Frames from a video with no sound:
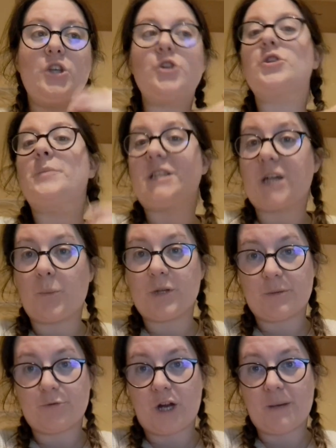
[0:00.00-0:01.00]
should be done
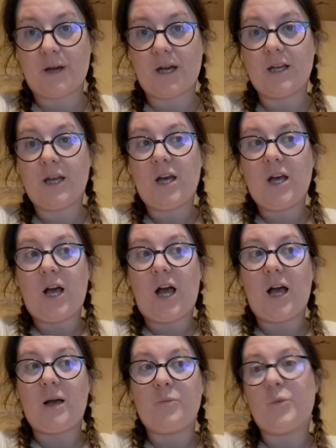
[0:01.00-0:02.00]
with the primer
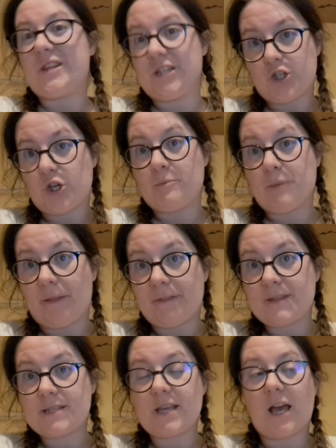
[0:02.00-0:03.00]
within 2
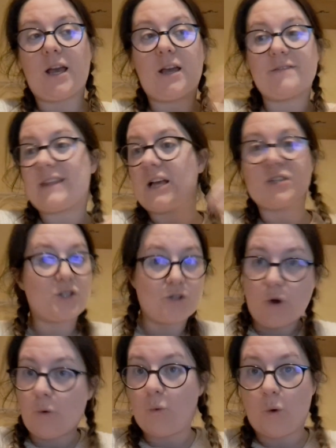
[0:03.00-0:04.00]
months.
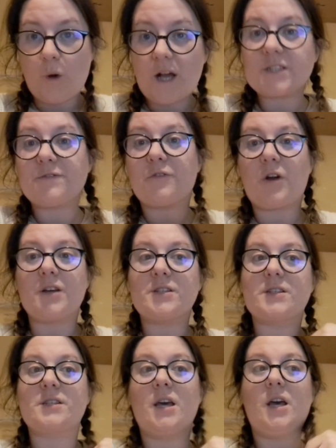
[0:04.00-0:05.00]
That's not what worked for
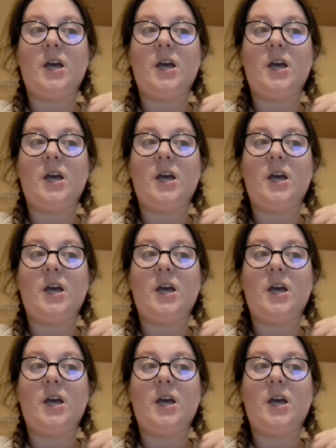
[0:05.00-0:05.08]
us.